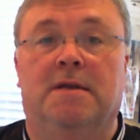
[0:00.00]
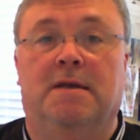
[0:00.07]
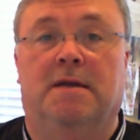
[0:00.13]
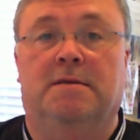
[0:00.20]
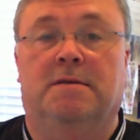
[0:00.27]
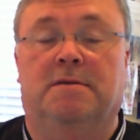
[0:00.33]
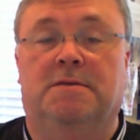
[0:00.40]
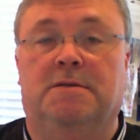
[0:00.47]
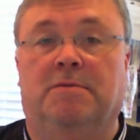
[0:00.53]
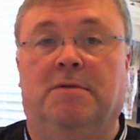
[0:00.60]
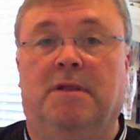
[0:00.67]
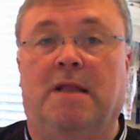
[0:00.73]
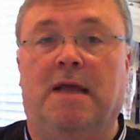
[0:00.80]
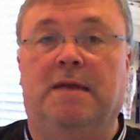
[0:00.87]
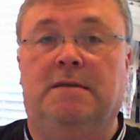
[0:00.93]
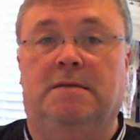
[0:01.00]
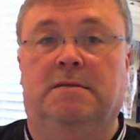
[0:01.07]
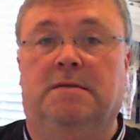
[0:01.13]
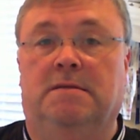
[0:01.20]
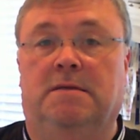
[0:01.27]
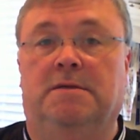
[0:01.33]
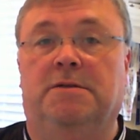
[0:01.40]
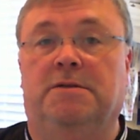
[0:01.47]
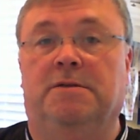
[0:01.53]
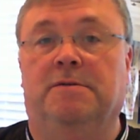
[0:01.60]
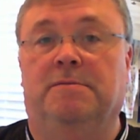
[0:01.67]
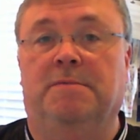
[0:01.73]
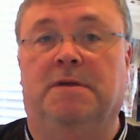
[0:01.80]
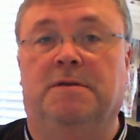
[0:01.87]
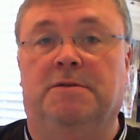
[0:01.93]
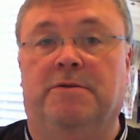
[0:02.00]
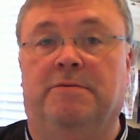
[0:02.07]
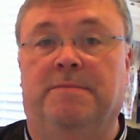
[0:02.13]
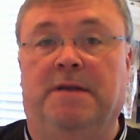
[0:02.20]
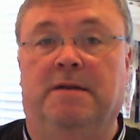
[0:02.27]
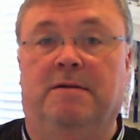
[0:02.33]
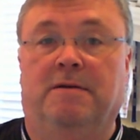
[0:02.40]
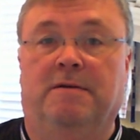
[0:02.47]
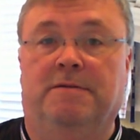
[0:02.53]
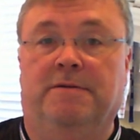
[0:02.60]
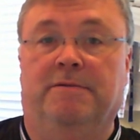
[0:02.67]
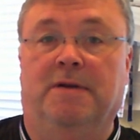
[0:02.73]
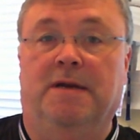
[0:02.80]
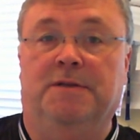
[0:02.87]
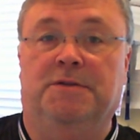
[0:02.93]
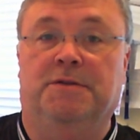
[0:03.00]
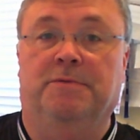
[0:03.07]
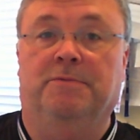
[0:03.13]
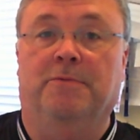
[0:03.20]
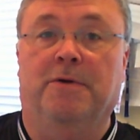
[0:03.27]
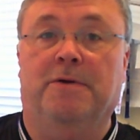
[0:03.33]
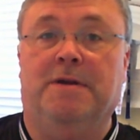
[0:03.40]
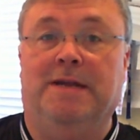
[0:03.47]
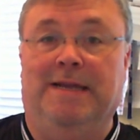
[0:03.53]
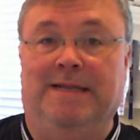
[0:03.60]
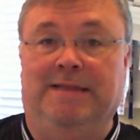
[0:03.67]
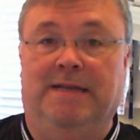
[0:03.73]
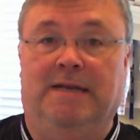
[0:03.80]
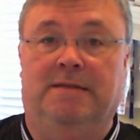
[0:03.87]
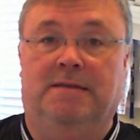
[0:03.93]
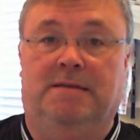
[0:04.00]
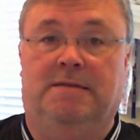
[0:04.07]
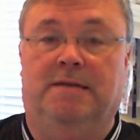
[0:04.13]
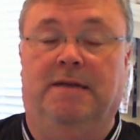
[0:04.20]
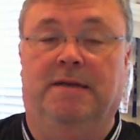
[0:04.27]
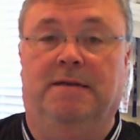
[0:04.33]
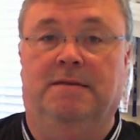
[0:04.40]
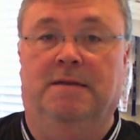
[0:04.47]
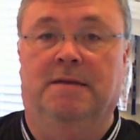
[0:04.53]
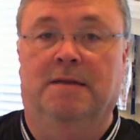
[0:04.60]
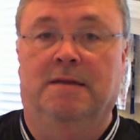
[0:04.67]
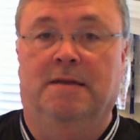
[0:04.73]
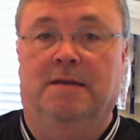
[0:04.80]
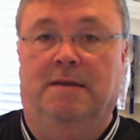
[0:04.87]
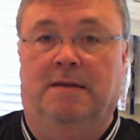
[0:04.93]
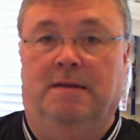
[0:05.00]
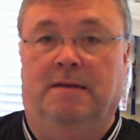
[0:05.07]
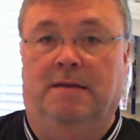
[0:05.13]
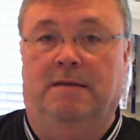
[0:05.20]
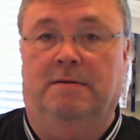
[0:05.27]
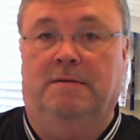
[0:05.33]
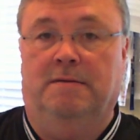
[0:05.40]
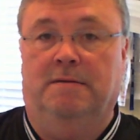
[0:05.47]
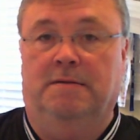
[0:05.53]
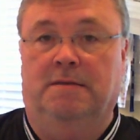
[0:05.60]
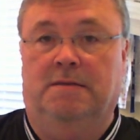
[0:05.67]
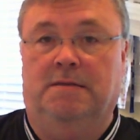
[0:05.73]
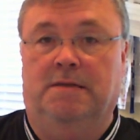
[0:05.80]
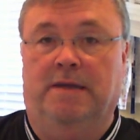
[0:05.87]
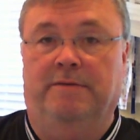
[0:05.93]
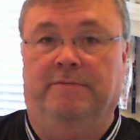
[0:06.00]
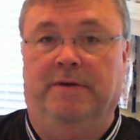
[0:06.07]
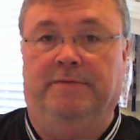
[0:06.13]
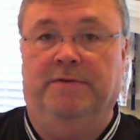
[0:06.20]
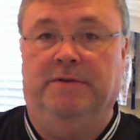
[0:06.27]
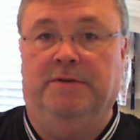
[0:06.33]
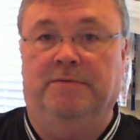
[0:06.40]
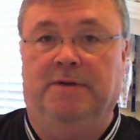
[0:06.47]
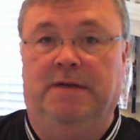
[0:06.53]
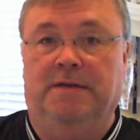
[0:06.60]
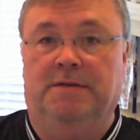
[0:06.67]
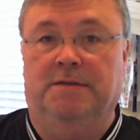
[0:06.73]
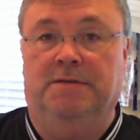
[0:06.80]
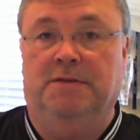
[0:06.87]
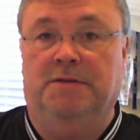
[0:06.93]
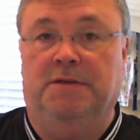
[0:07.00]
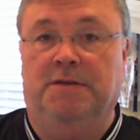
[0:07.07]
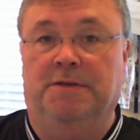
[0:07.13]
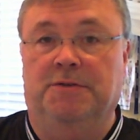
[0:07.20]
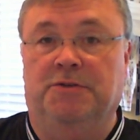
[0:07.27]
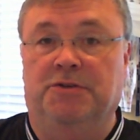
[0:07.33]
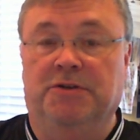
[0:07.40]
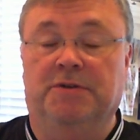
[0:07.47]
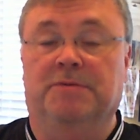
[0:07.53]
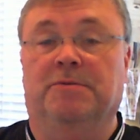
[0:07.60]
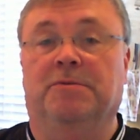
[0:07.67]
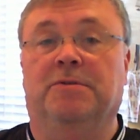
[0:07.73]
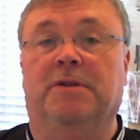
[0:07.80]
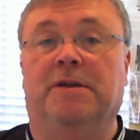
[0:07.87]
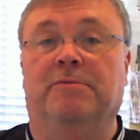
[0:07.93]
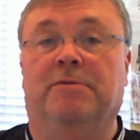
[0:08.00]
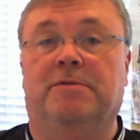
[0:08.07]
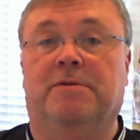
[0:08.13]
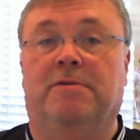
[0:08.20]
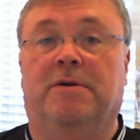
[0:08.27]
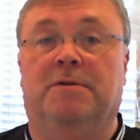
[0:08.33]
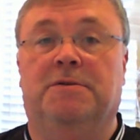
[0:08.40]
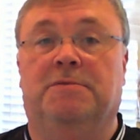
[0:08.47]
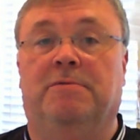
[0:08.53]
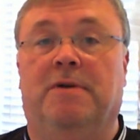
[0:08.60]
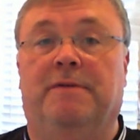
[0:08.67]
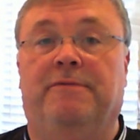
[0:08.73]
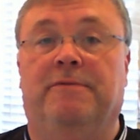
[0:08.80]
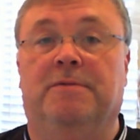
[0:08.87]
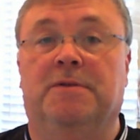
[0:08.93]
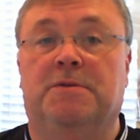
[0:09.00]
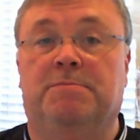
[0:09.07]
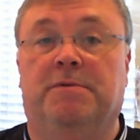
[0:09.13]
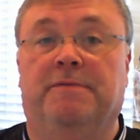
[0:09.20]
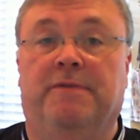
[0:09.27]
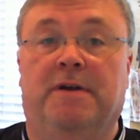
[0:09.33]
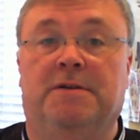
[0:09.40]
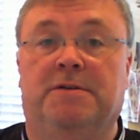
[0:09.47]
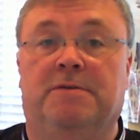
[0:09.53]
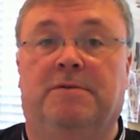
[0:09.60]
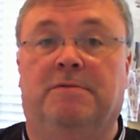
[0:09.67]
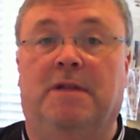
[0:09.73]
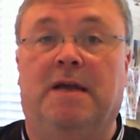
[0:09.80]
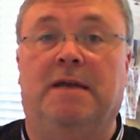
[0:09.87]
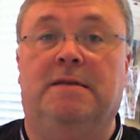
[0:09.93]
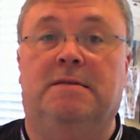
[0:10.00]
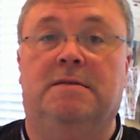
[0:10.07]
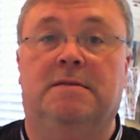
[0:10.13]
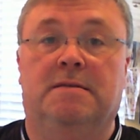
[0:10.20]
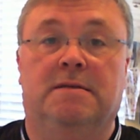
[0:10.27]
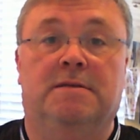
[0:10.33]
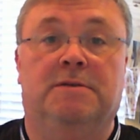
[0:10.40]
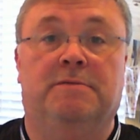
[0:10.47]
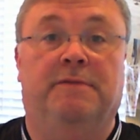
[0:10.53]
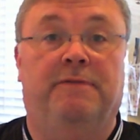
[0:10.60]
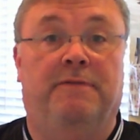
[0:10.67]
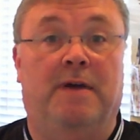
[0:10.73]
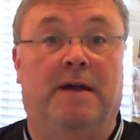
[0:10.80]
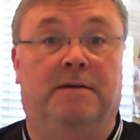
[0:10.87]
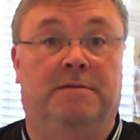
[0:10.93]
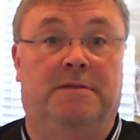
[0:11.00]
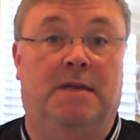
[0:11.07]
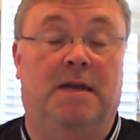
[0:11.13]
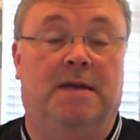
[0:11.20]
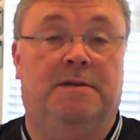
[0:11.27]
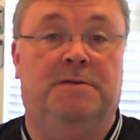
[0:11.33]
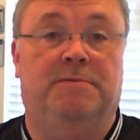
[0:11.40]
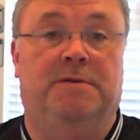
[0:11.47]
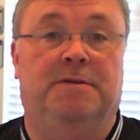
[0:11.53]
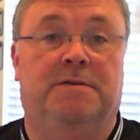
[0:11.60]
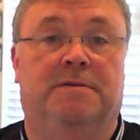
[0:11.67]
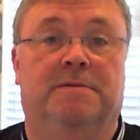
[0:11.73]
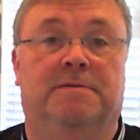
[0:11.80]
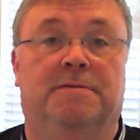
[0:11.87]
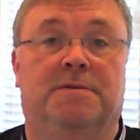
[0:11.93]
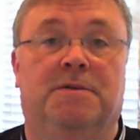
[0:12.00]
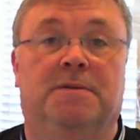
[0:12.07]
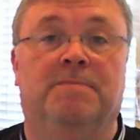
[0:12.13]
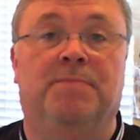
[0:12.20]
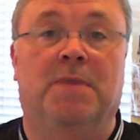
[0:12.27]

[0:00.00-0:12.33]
That's also a license issue because they're being authorized to work in that state, and all of the state revenue agencies generally will cross-reference professional licenses with filed tax returns.